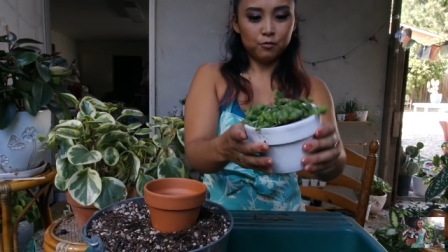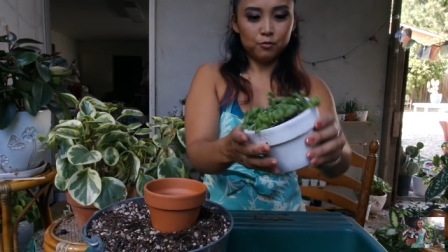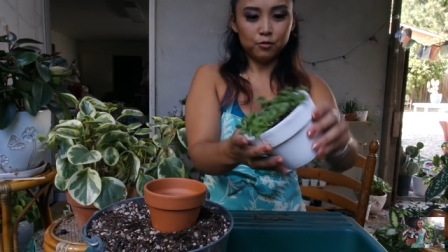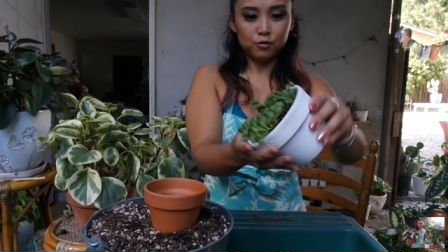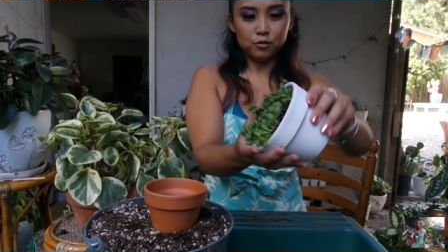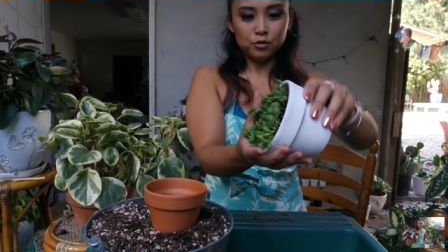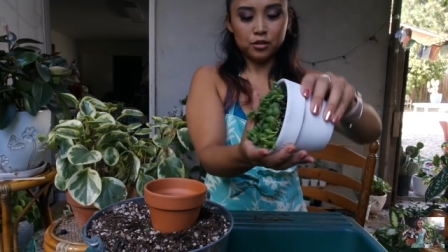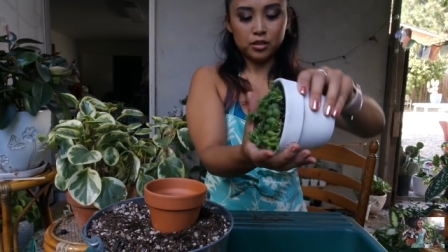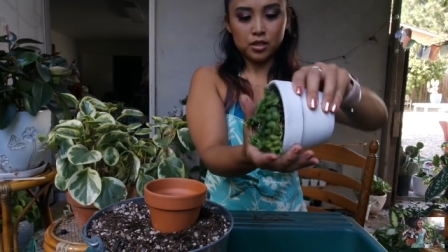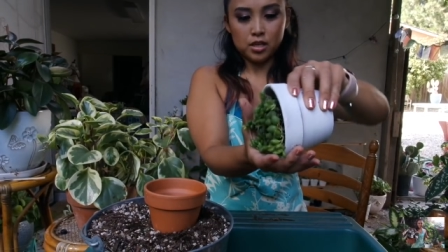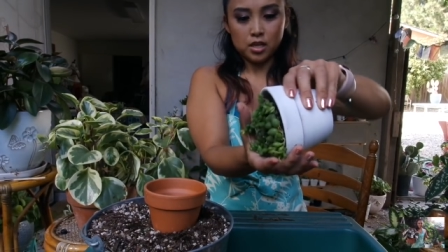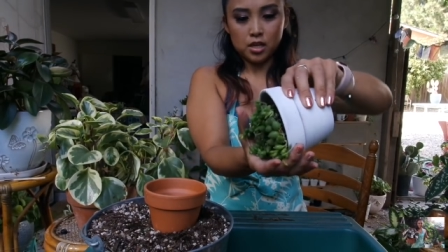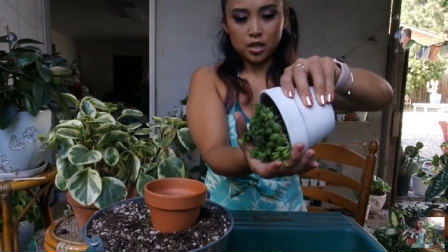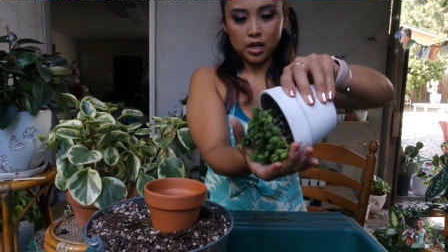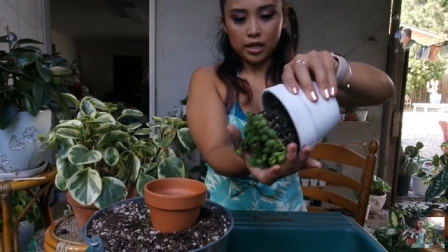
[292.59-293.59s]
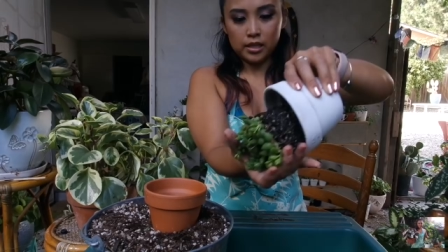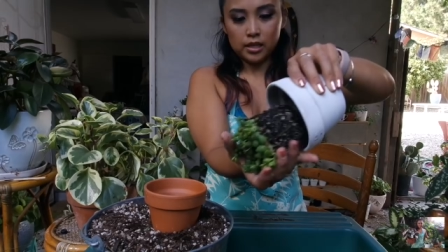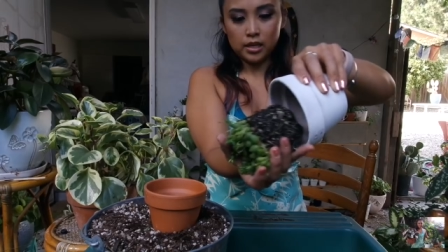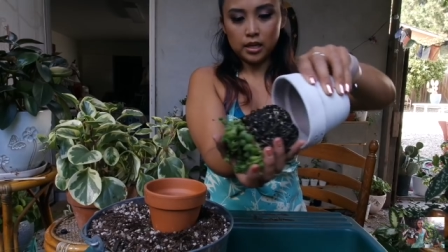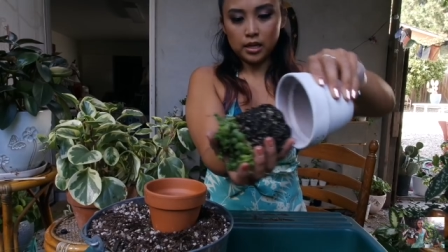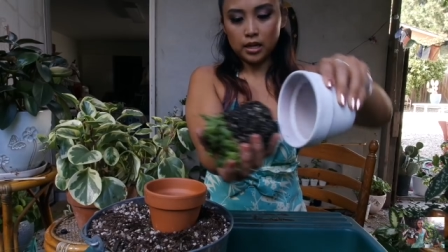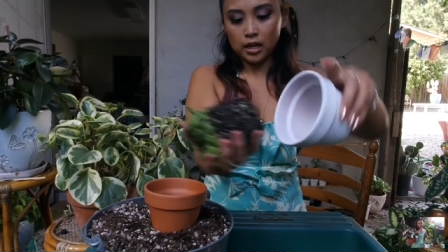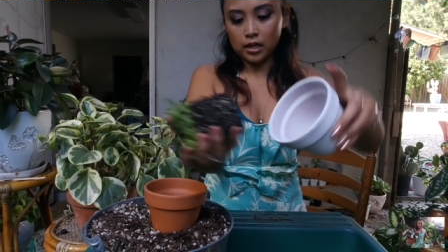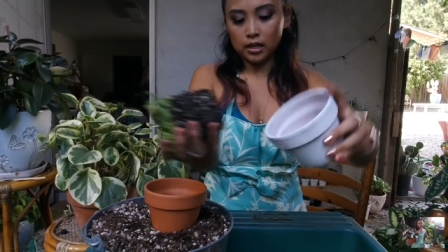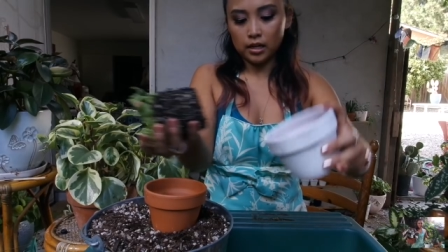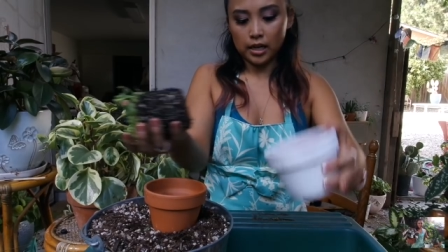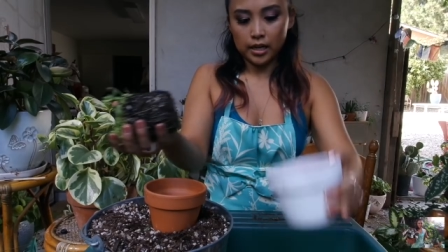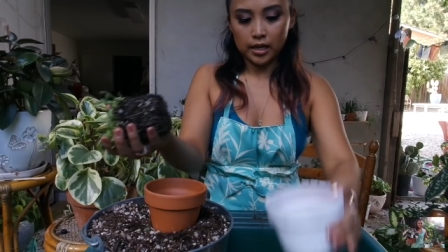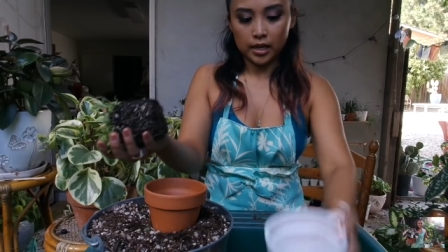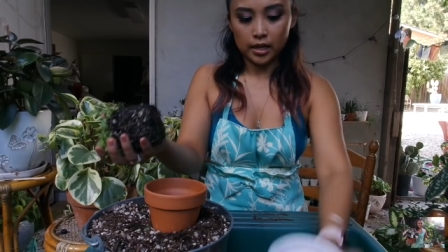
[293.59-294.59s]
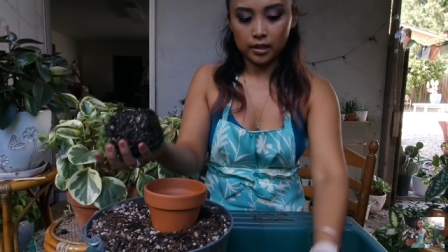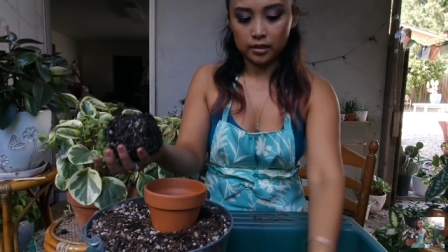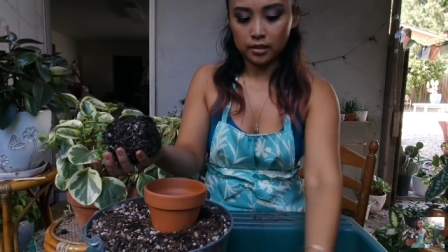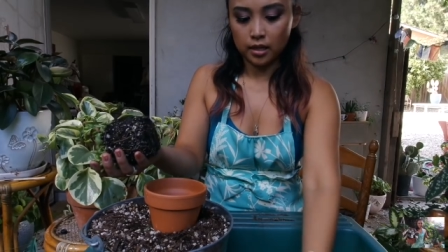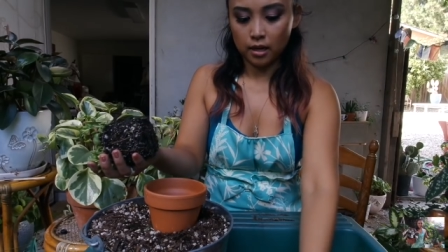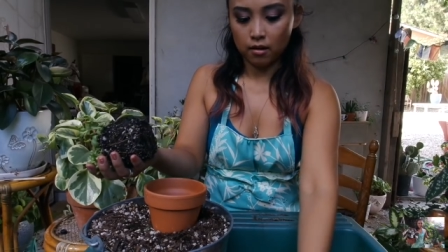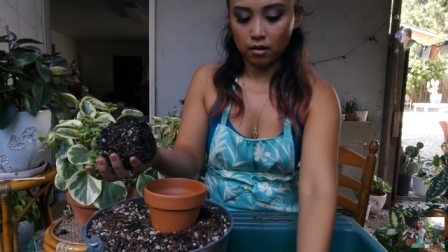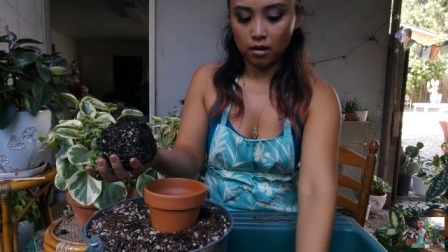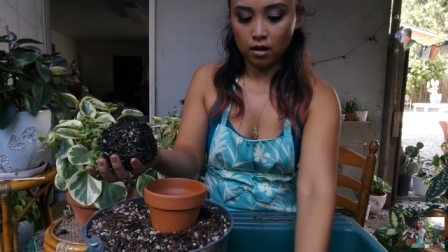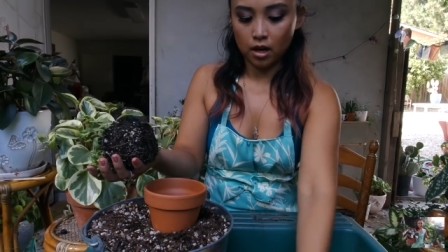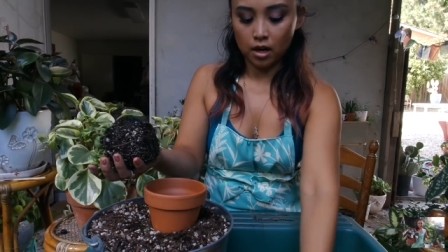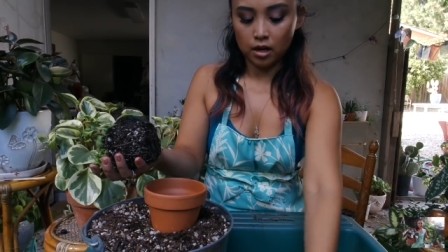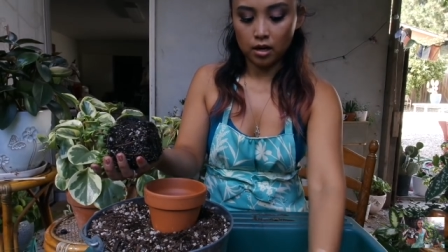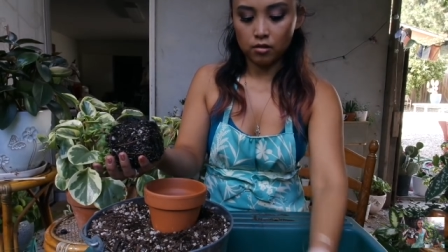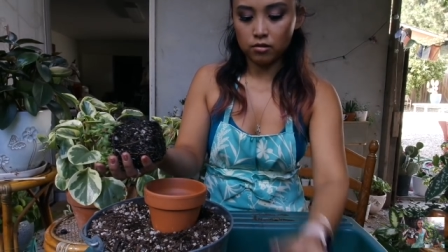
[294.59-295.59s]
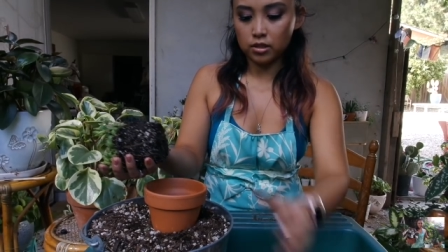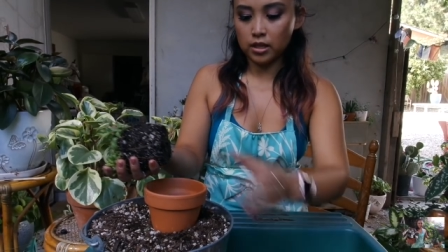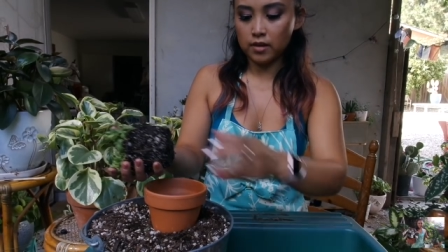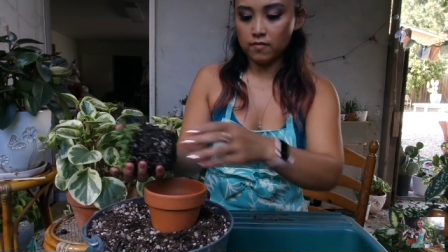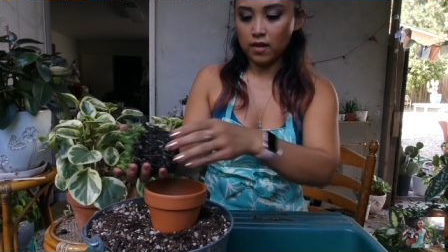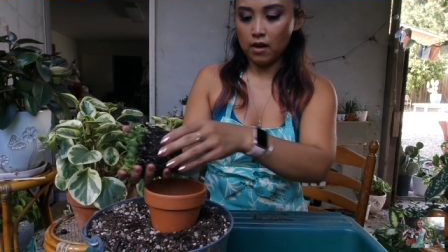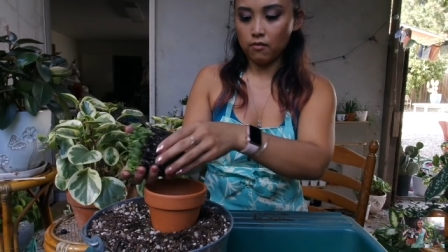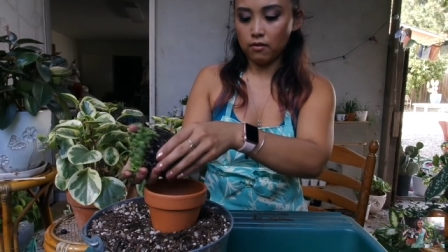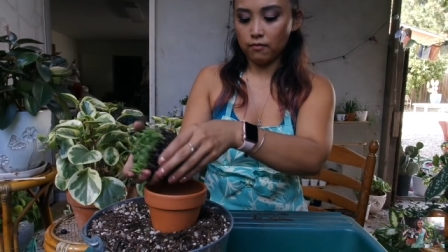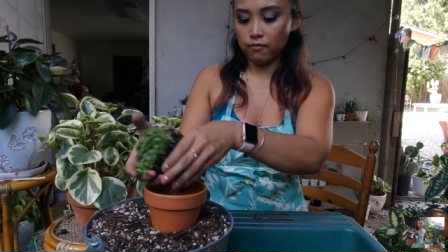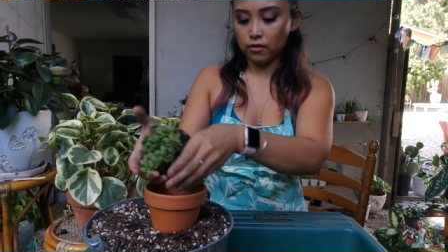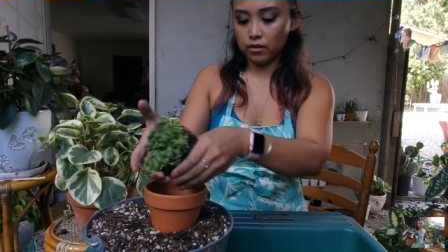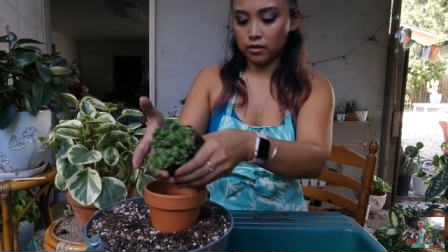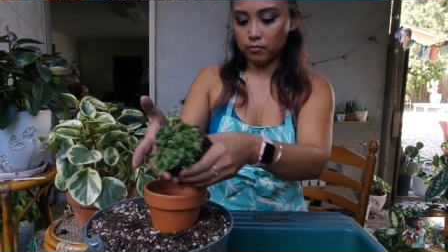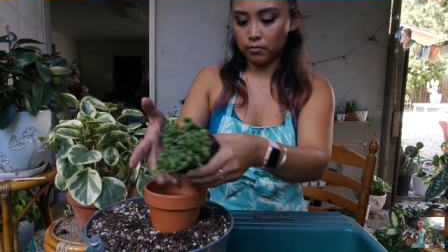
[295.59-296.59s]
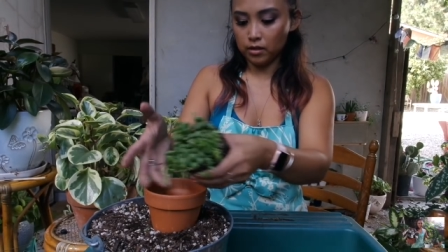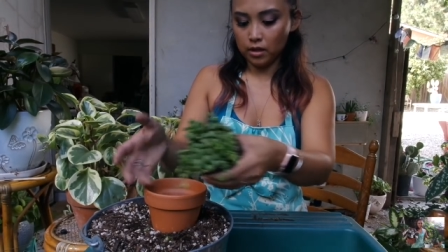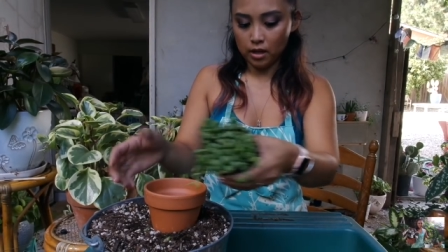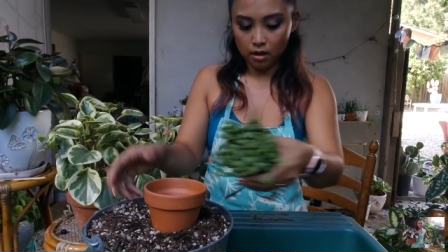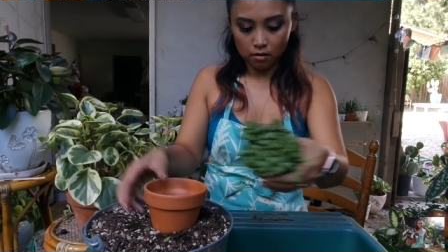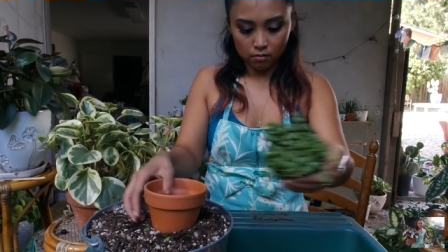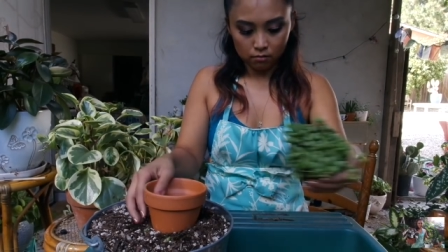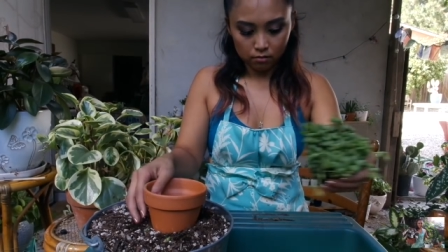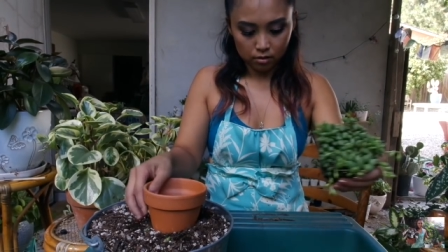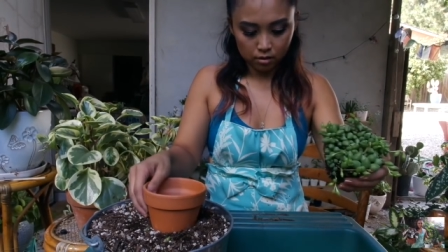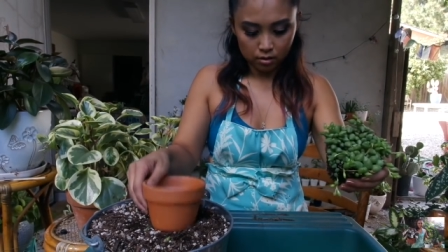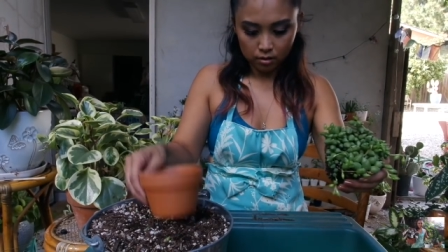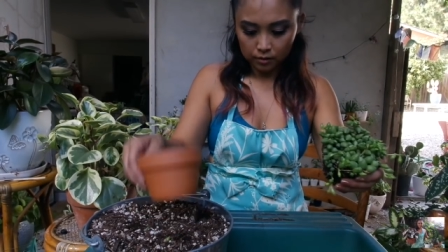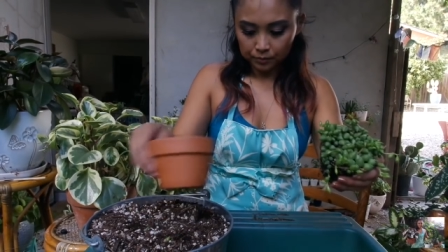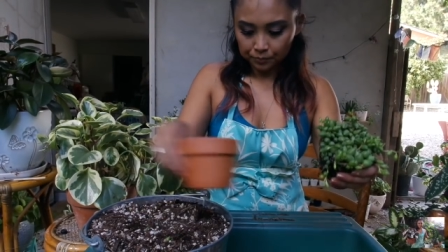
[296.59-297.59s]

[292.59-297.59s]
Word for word: We'll see. I think I kind of like it in terracotta. I'll save that one for something else.